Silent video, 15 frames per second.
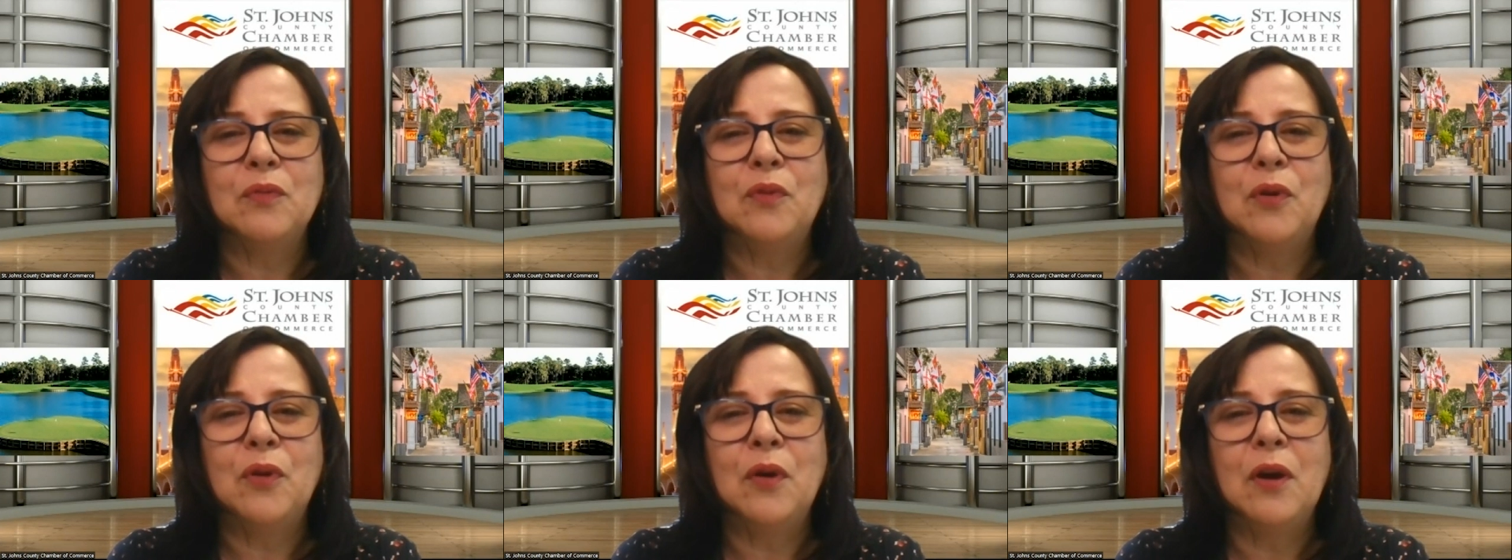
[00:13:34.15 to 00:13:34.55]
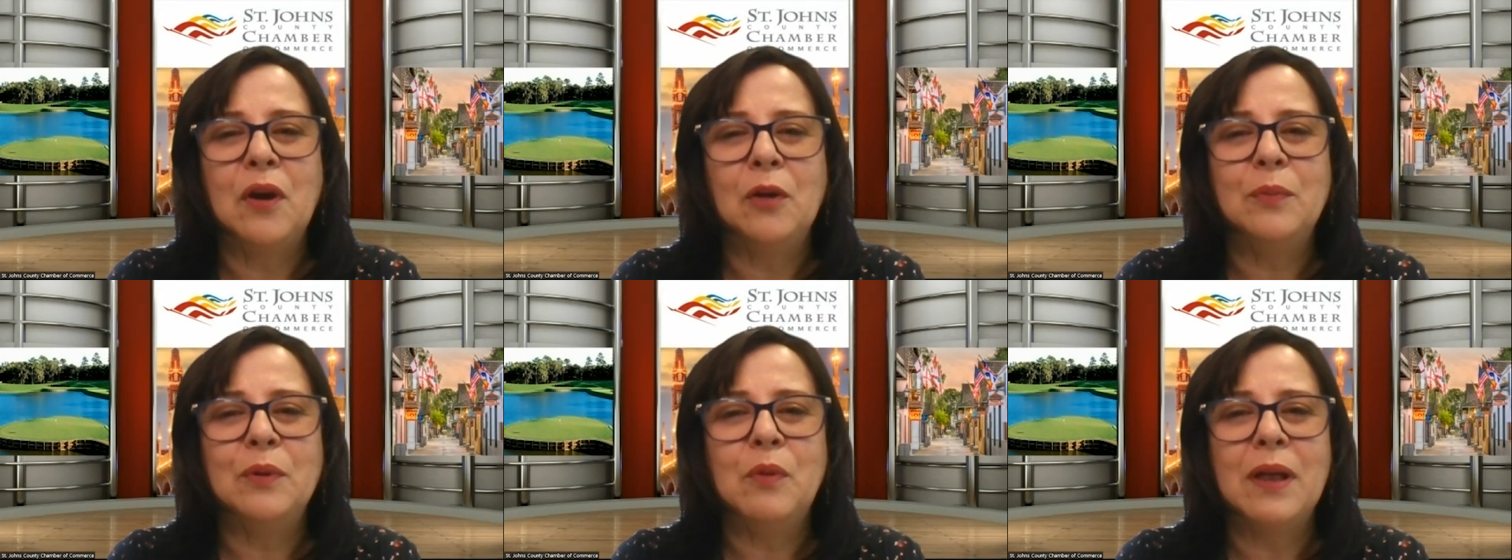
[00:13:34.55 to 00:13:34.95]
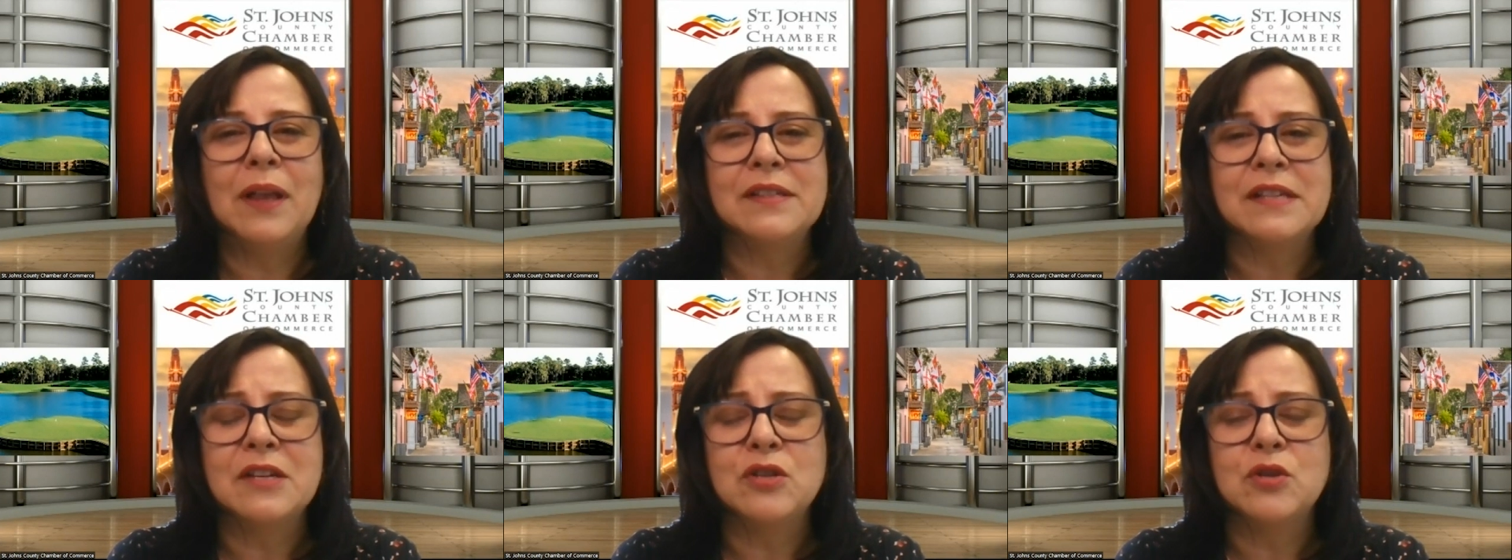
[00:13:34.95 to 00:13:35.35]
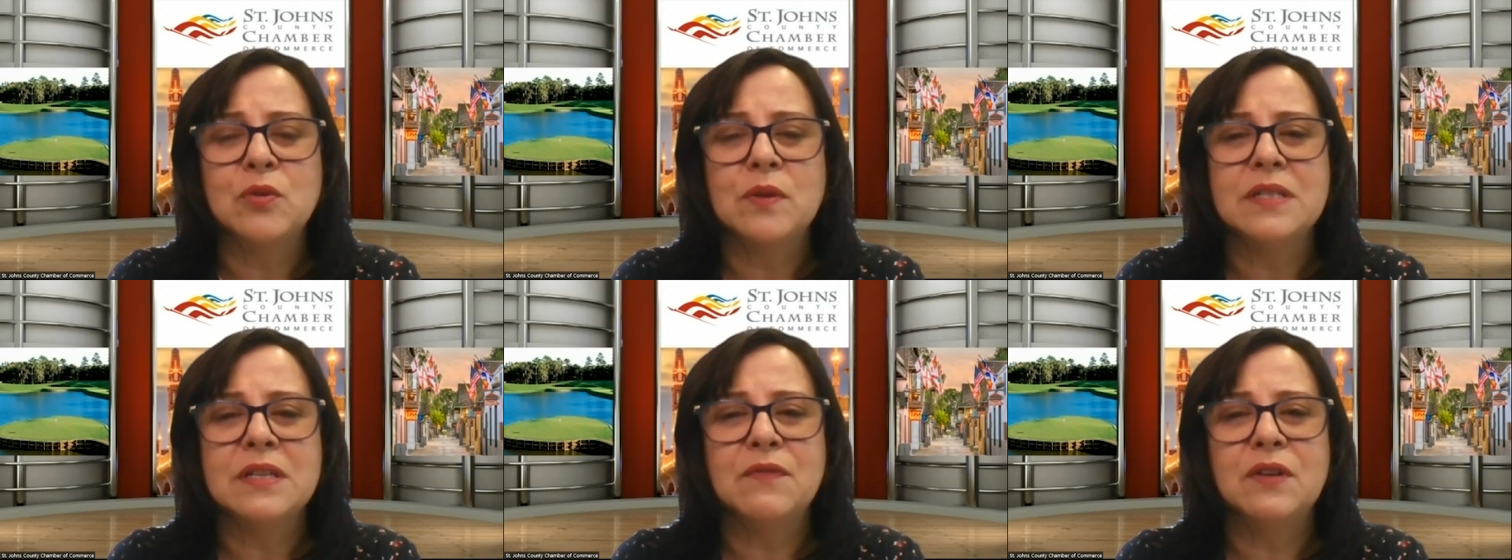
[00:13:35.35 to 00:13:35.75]
for Herbie Wiles
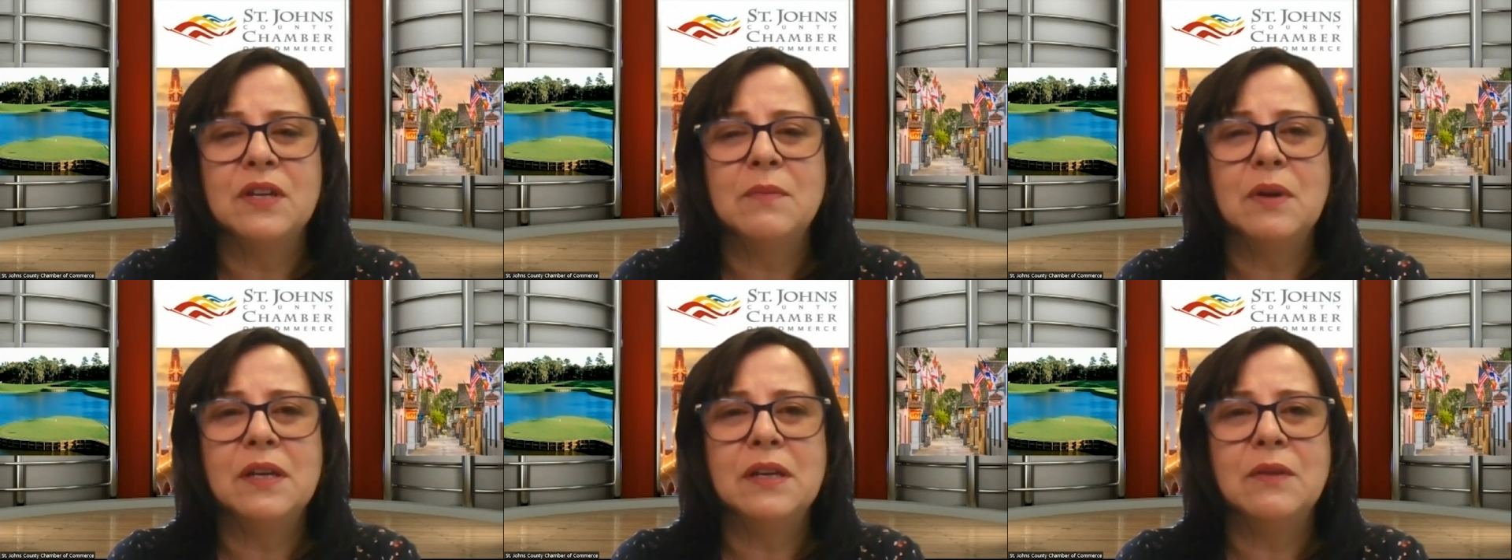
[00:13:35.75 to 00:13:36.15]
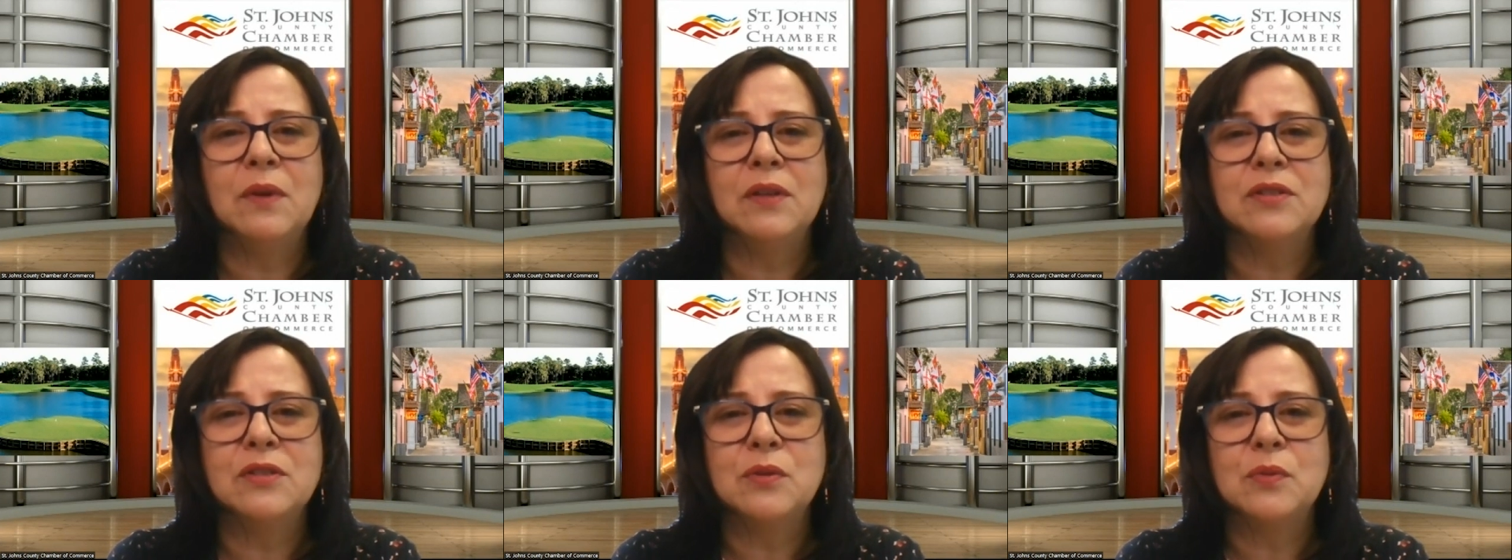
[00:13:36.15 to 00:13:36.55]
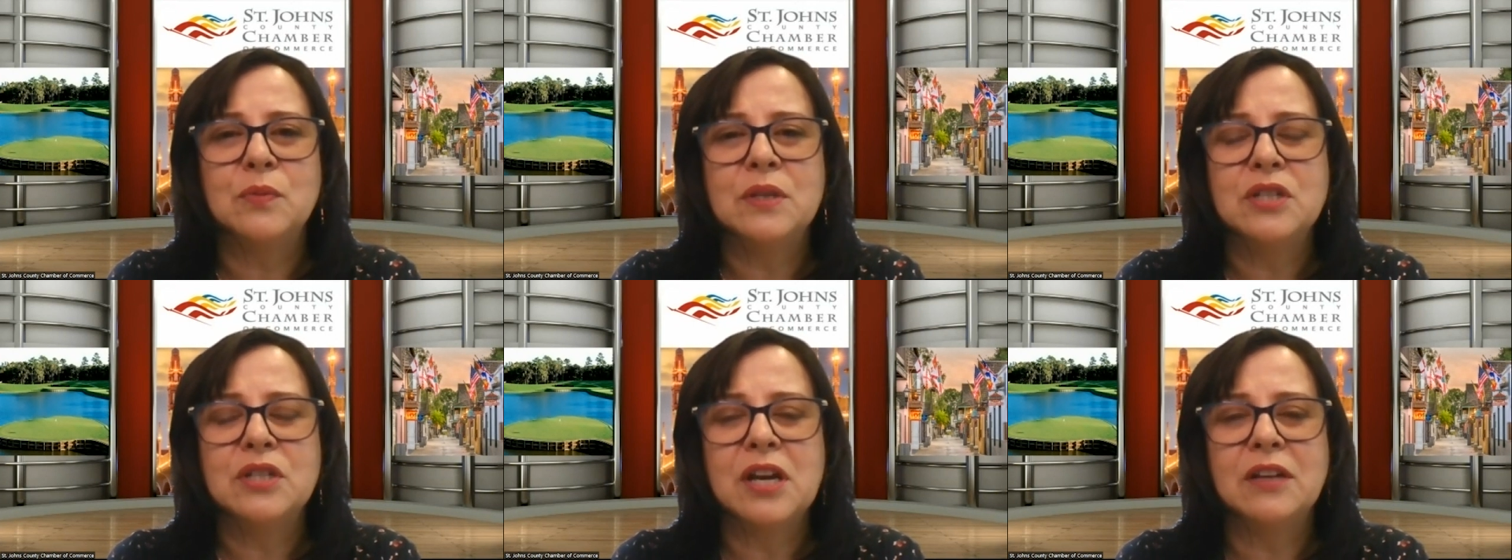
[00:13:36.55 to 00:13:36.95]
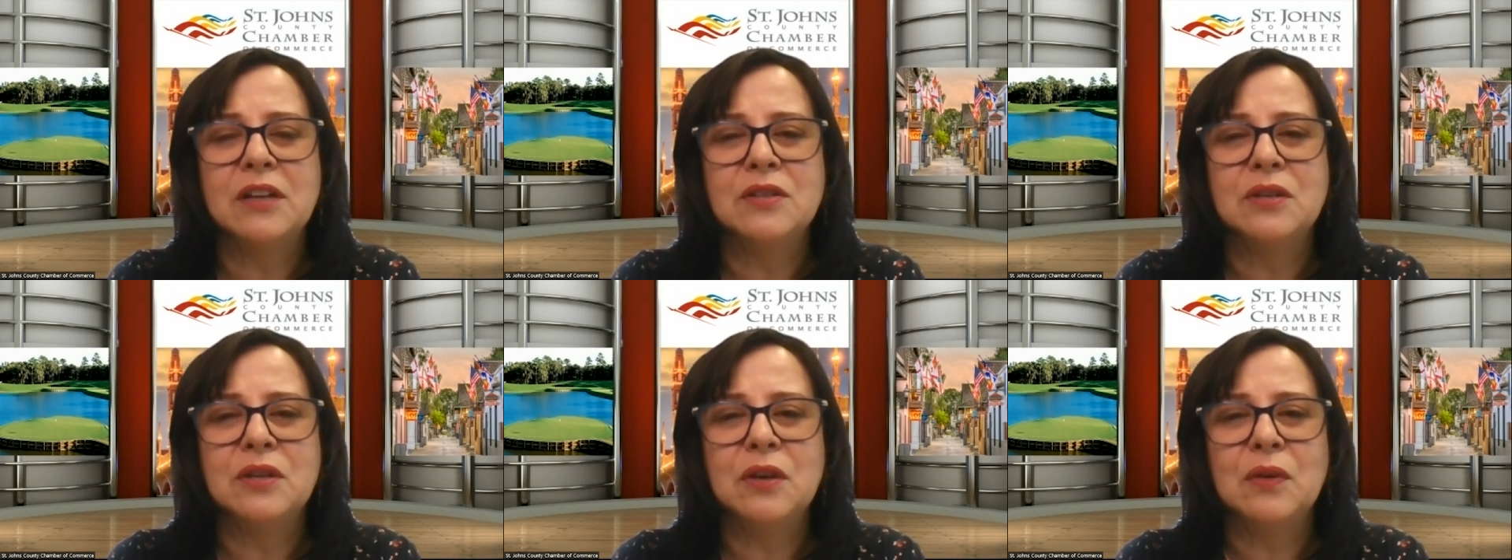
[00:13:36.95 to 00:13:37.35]
Insurance if anybody wants to reach out
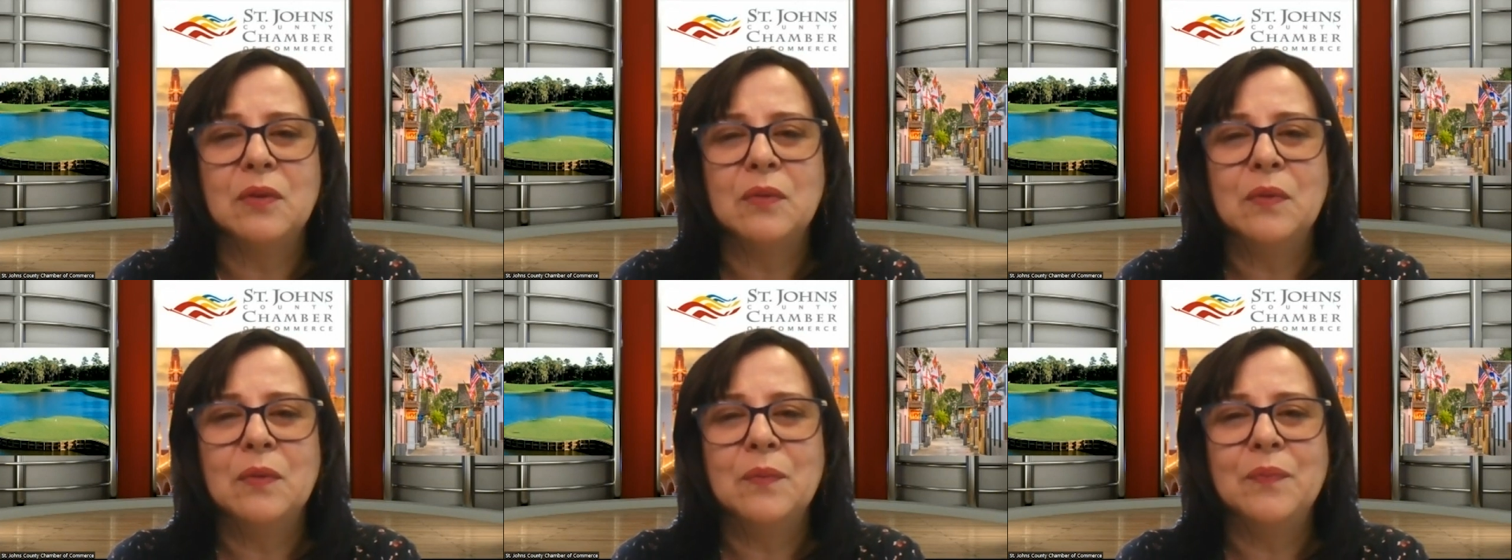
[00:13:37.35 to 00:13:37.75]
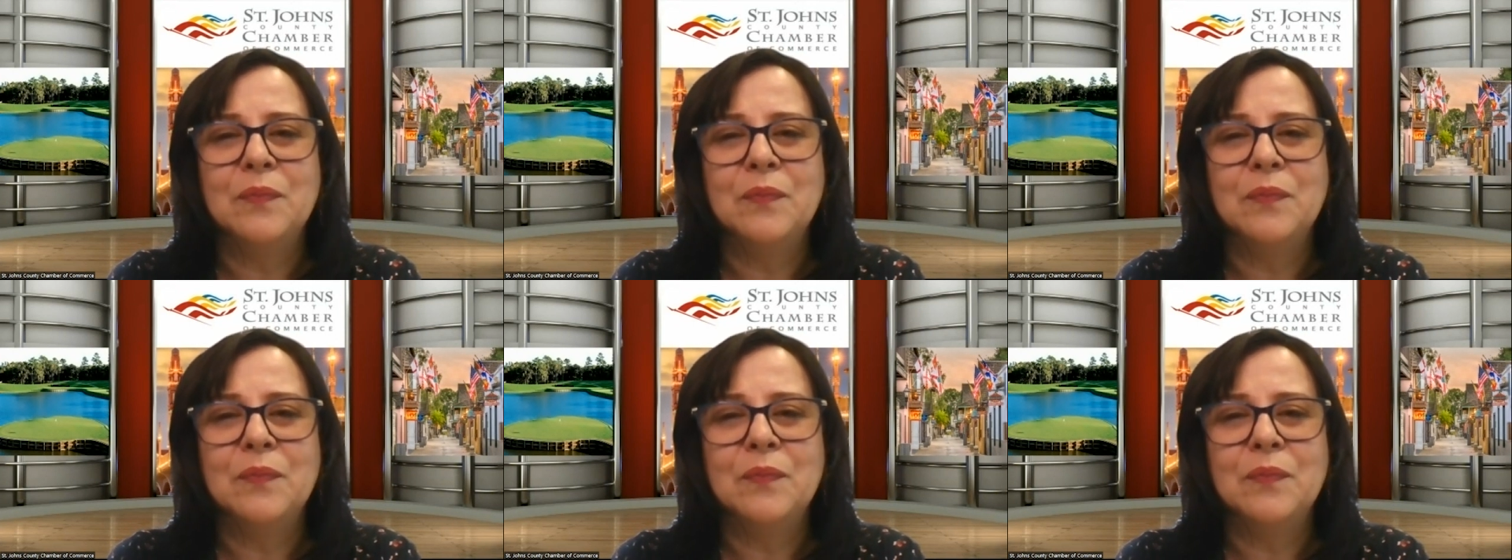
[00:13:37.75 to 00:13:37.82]
to you?